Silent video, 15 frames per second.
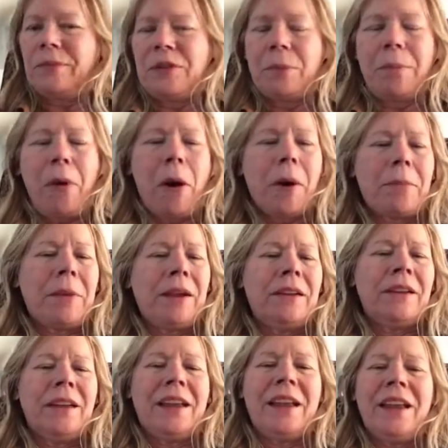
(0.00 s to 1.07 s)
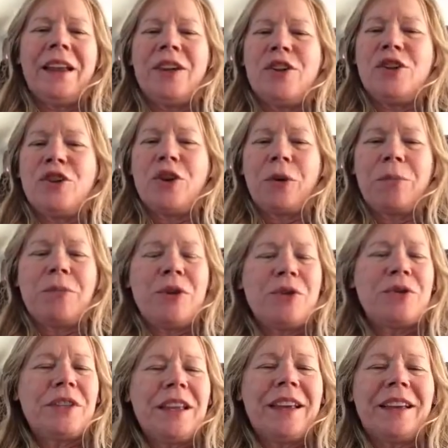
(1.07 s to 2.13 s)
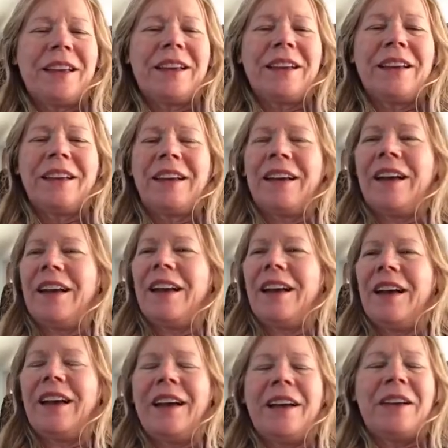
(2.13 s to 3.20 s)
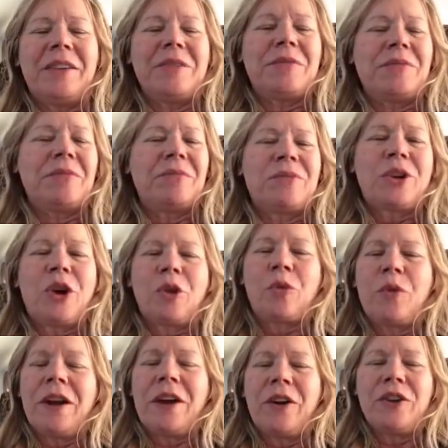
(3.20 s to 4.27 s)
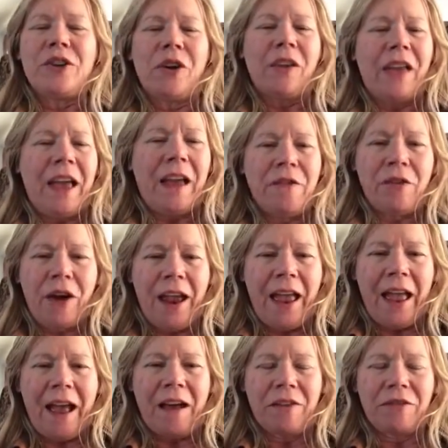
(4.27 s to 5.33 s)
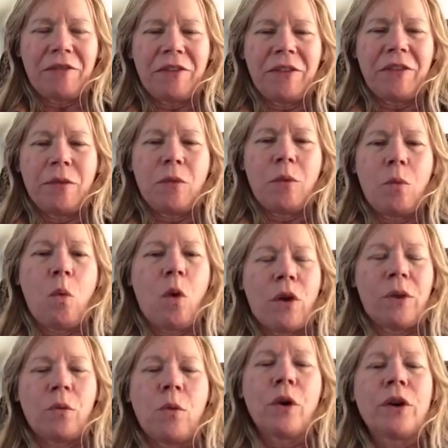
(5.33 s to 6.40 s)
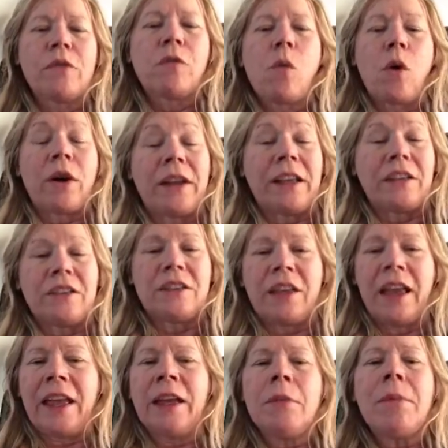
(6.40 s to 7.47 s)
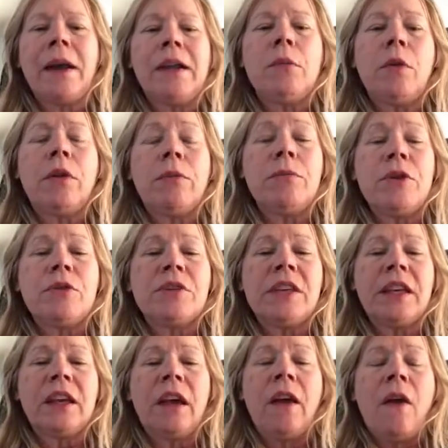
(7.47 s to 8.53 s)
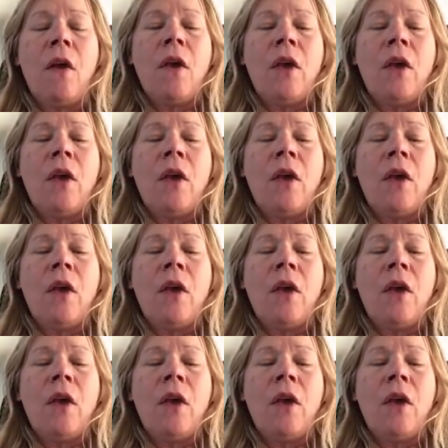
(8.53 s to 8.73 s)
department in your music career you'll ever have. Word of warning to anybody with music,